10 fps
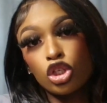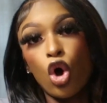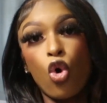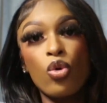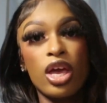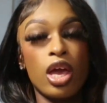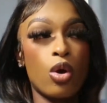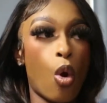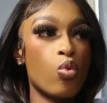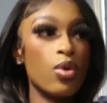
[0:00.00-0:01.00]
So
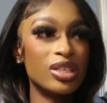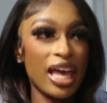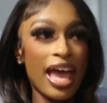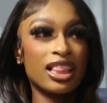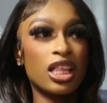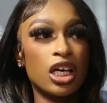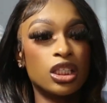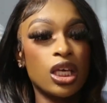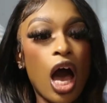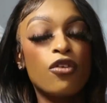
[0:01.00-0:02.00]
we was at
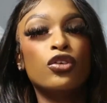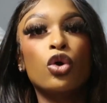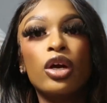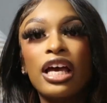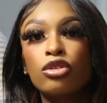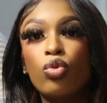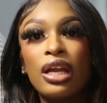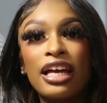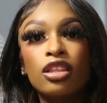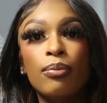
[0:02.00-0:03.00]
the top floor. That's where
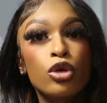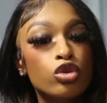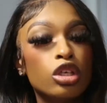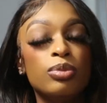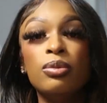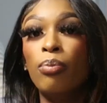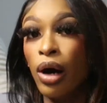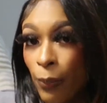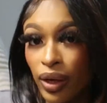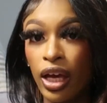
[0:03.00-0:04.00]
like the music be
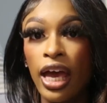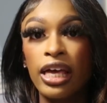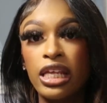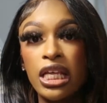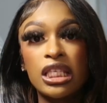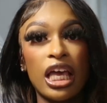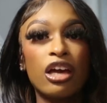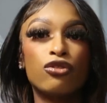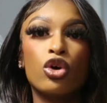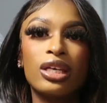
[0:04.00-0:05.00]
bumping. Then the
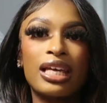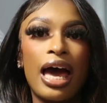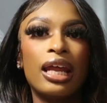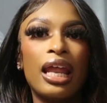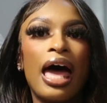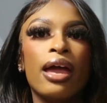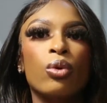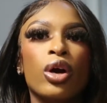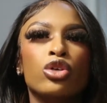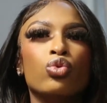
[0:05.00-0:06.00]
second floor is kind of like
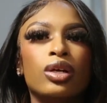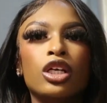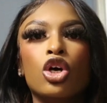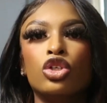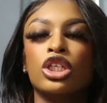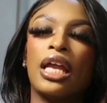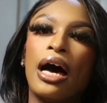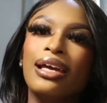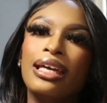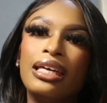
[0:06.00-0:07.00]
where you really go chill
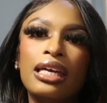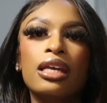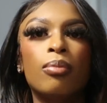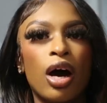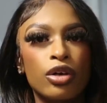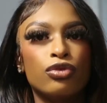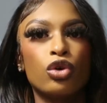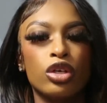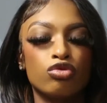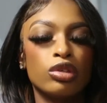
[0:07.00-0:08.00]
out and eat, and the bottom
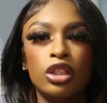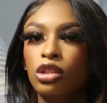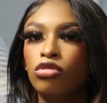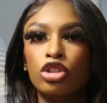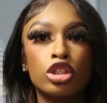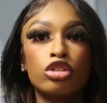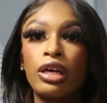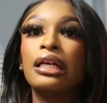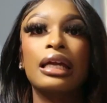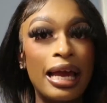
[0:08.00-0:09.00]
floor is really just
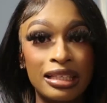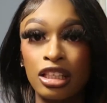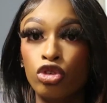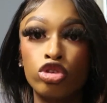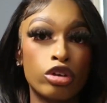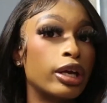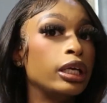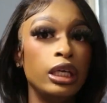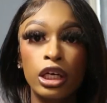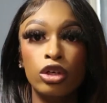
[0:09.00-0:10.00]
straight classy. You
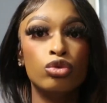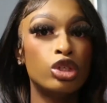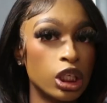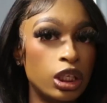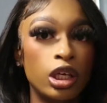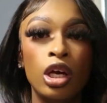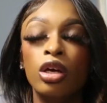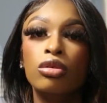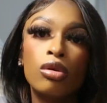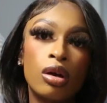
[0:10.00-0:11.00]
straight eat and you chilling,
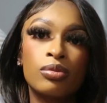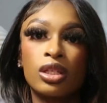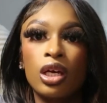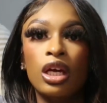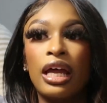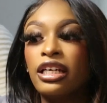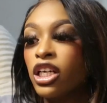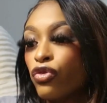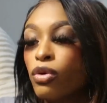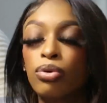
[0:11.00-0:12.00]
you know what I'm saying, like
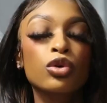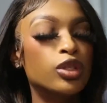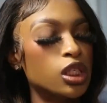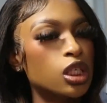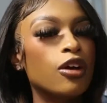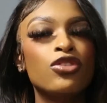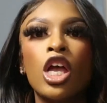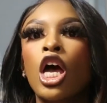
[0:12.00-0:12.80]
different booths and stuff.